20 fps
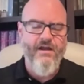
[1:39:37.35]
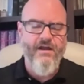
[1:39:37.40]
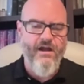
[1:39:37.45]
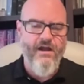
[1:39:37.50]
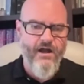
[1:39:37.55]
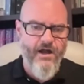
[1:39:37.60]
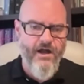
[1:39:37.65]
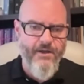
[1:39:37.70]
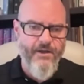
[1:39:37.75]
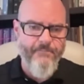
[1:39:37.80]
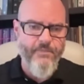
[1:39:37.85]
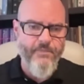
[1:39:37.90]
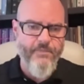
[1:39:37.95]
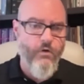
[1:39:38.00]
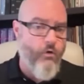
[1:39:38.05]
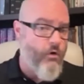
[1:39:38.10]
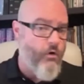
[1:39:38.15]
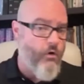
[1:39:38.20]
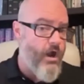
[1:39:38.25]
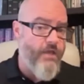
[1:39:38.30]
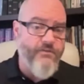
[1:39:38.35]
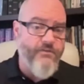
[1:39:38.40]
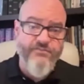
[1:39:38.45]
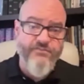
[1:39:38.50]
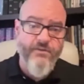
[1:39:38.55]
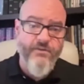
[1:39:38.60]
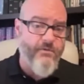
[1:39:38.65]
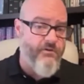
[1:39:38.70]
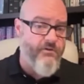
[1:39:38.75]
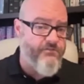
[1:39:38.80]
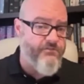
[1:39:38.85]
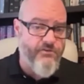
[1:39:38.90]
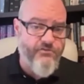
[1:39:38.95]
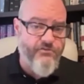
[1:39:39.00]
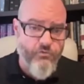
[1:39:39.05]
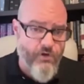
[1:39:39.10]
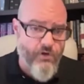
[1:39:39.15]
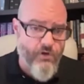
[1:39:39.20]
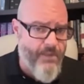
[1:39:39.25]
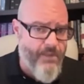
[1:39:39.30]
um, or other seminaries
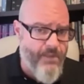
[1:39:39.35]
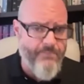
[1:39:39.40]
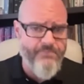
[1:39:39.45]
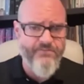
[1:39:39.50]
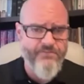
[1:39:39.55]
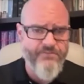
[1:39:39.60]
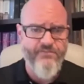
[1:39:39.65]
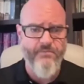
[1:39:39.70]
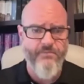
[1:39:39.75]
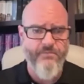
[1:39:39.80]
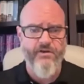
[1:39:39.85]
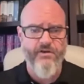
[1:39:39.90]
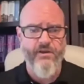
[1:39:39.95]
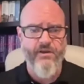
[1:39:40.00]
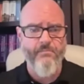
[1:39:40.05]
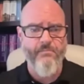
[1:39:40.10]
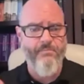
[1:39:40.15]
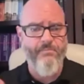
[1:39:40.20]
Detroit Baptist Seminary,